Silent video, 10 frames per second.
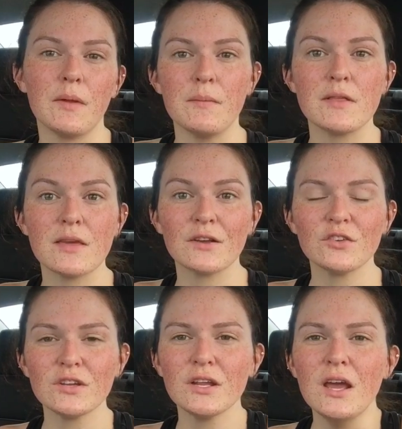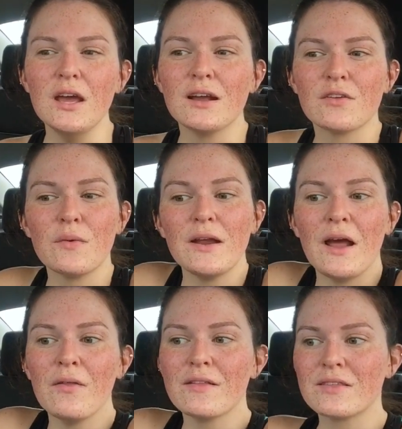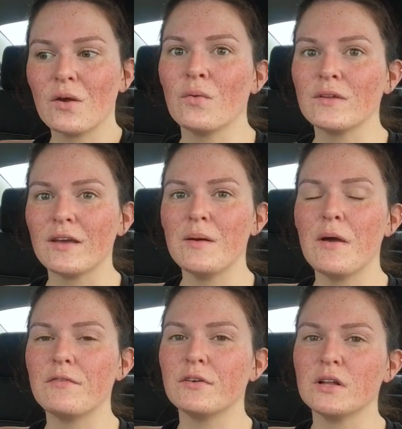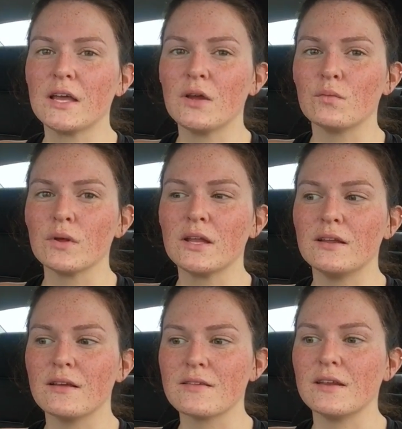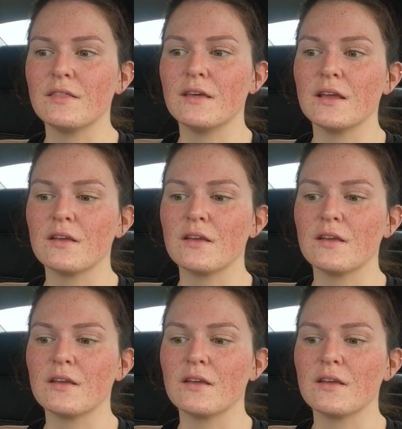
my midsection, because right now that's the only time I feel like it really does anything,